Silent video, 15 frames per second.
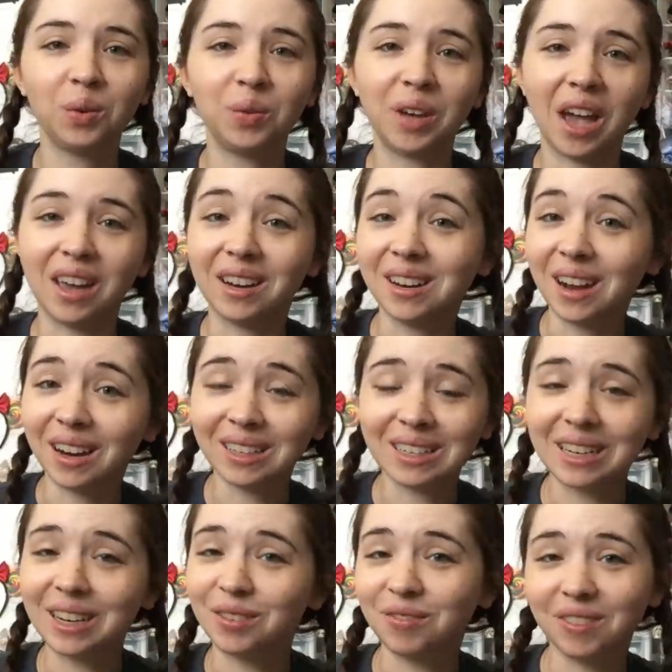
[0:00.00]
We had a ninety
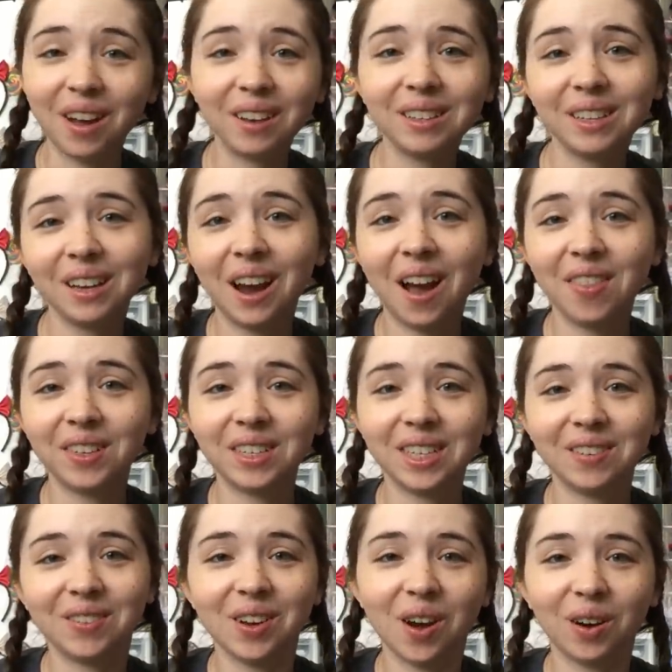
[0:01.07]
day fiance on the
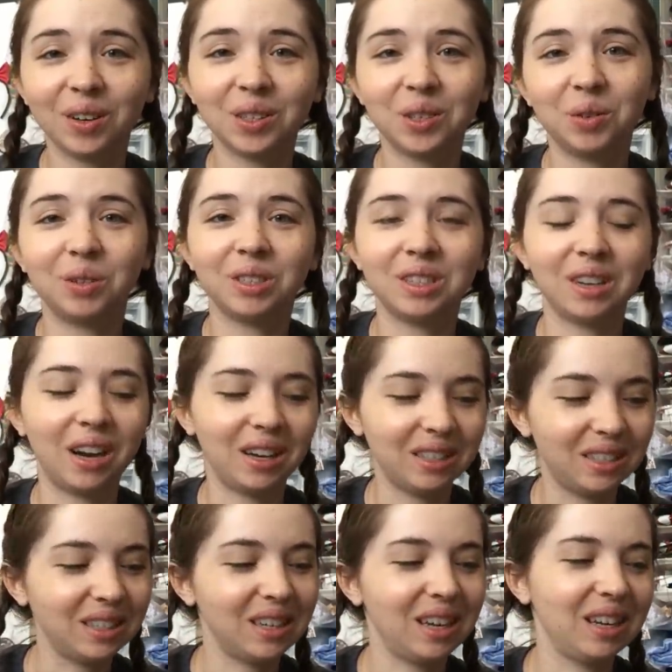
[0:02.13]
D V R, so it was nice
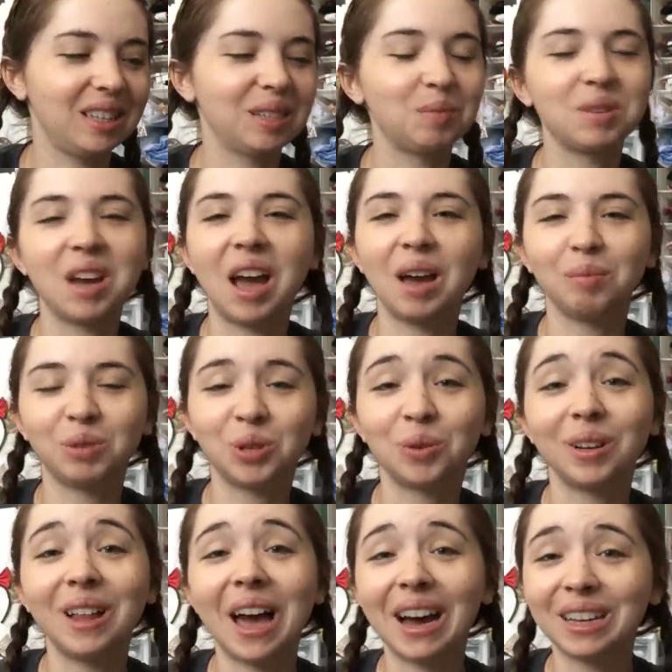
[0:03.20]
to take some time to
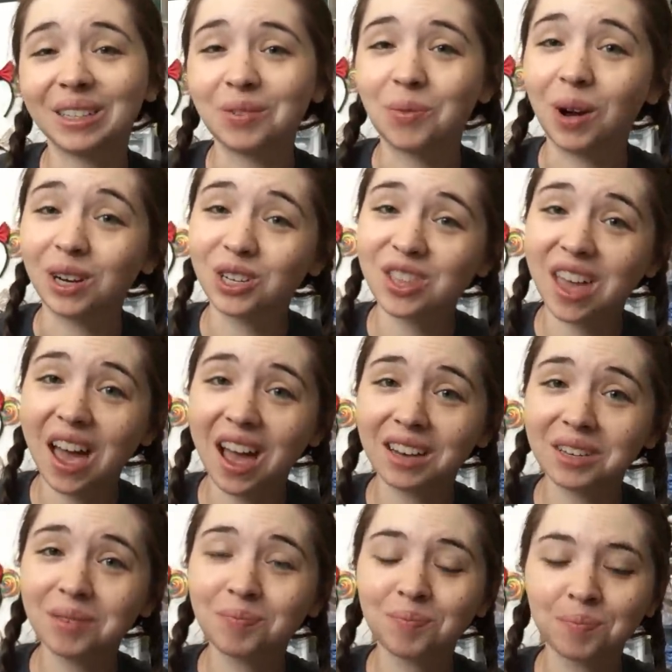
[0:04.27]
relax and watch
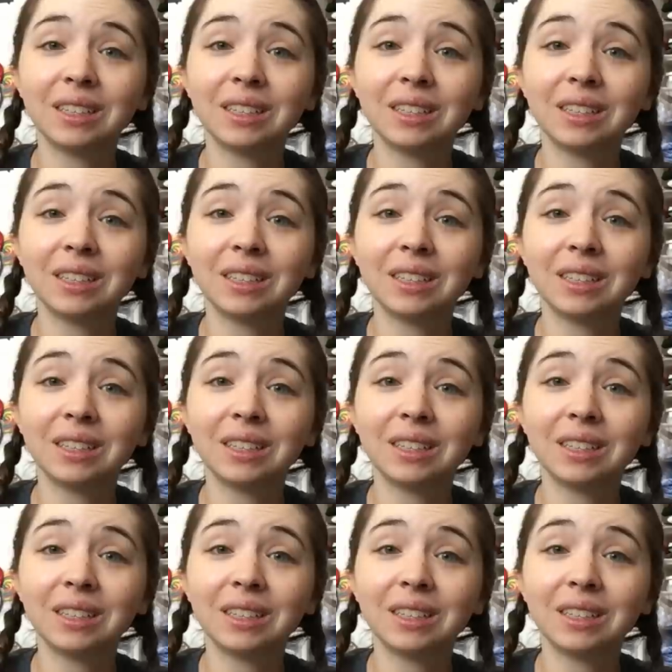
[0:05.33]
that.